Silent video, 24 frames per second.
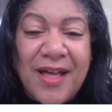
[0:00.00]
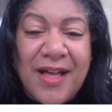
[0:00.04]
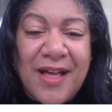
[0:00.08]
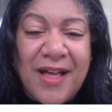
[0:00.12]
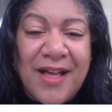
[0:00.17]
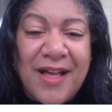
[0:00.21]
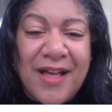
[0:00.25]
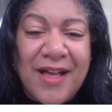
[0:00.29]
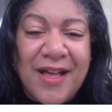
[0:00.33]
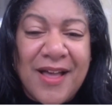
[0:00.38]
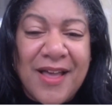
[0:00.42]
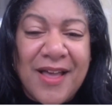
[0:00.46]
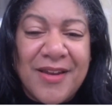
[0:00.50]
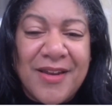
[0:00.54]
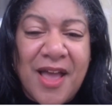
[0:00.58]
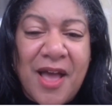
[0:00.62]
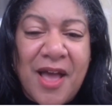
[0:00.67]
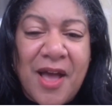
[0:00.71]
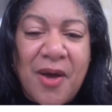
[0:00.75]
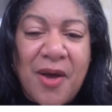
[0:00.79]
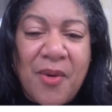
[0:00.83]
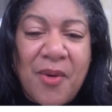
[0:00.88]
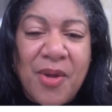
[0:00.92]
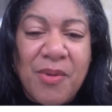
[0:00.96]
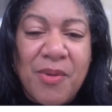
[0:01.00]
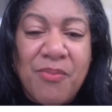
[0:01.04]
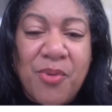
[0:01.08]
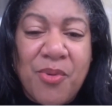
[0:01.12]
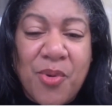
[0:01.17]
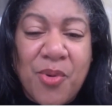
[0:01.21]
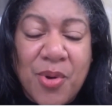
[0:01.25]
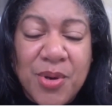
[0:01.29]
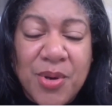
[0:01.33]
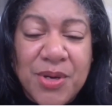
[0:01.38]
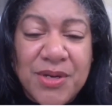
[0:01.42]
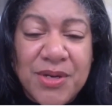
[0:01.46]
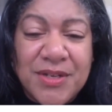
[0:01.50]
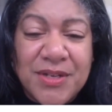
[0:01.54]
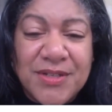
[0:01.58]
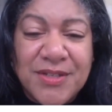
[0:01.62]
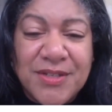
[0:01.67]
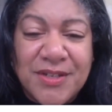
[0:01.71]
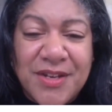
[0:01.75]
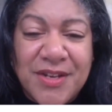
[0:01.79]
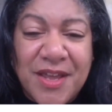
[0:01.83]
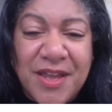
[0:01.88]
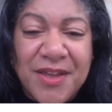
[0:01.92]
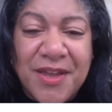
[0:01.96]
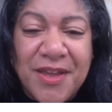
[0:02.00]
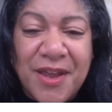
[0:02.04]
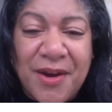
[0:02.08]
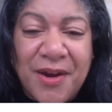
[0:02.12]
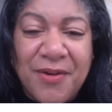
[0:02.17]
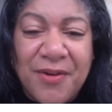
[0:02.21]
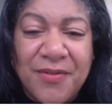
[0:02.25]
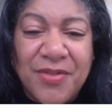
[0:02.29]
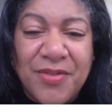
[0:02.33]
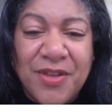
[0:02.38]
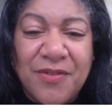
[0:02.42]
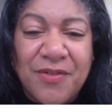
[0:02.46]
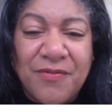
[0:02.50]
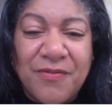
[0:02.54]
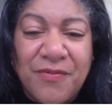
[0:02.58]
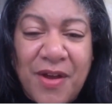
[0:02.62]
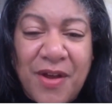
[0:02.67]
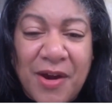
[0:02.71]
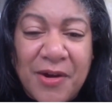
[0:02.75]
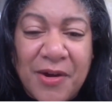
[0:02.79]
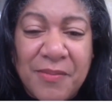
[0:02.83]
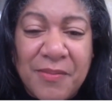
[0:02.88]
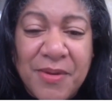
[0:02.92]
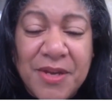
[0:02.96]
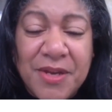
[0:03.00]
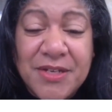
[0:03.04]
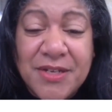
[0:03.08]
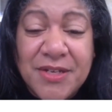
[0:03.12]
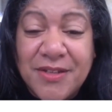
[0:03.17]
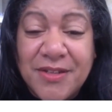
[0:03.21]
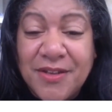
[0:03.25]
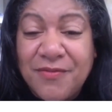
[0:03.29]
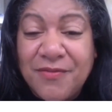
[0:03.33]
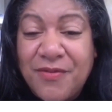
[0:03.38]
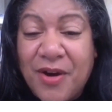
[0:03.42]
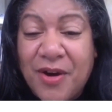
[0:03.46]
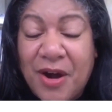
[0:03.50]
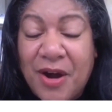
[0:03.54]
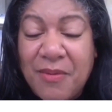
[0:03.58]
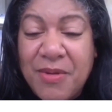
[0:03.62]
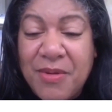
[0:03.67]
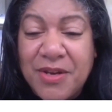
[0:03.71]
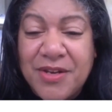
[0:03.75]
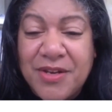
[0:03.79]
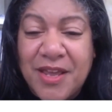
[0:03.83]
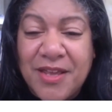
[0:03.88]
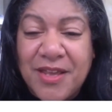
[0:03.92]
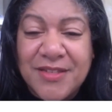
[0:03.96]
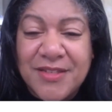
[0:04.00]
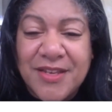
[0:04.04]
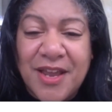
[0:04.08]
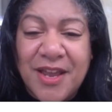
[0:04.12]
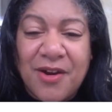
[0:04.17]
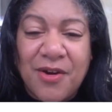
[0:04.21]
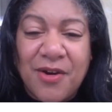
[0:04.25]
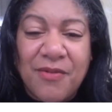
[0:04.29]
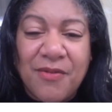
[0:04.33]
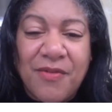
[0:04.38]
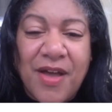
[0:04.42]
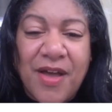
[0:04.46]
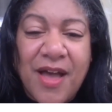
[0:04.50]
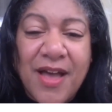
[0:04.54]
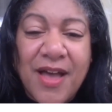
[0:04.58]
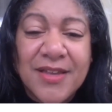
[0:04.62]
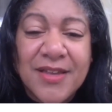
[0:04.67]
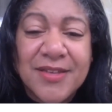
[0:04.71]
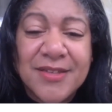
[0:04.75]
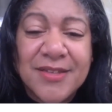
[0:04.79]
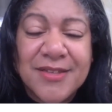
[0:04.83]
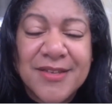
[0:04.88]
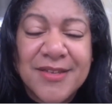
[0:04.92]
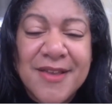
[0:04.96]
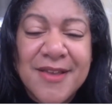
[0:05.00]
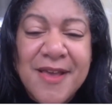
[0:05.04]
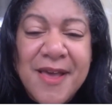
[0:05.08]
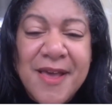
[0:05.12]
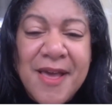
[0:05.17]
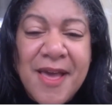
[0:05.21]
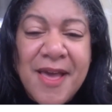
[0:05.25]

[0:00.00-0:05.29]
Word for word: and how important it is to take care of the environment, and the environment takes care of us.